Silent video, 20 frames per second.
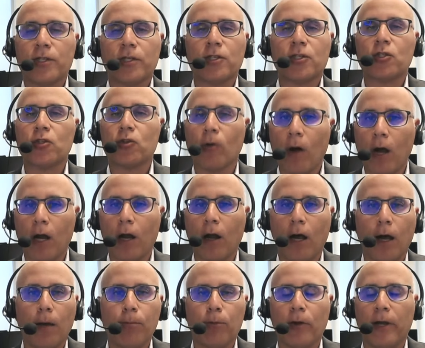is just strong
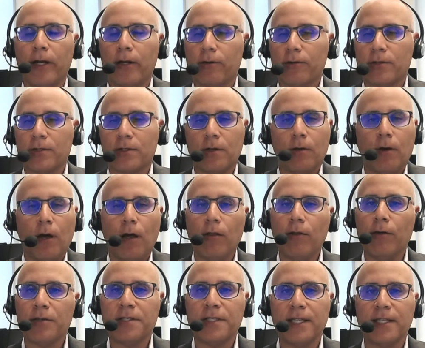operators. So all
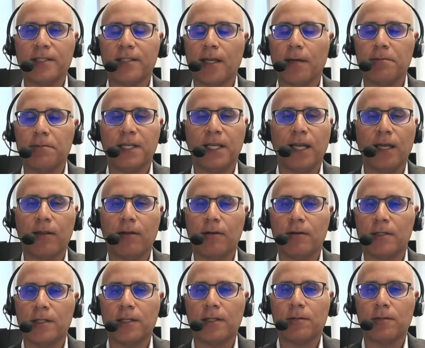those things come
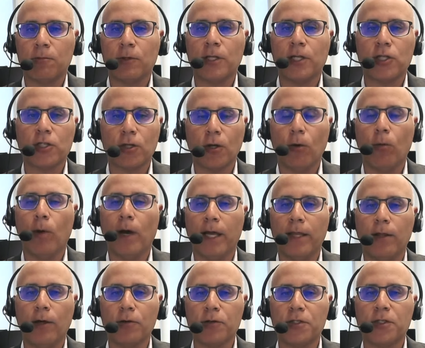together to really show
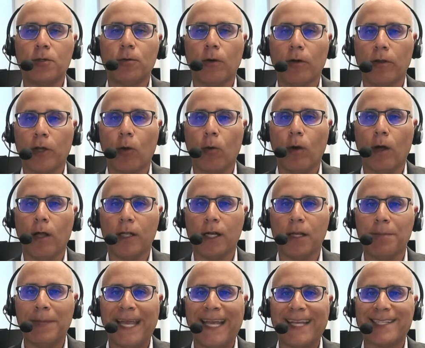why those two are the
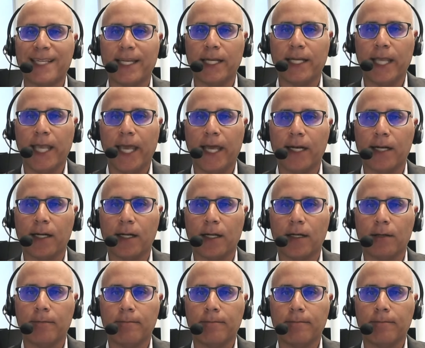quality banks in Canada.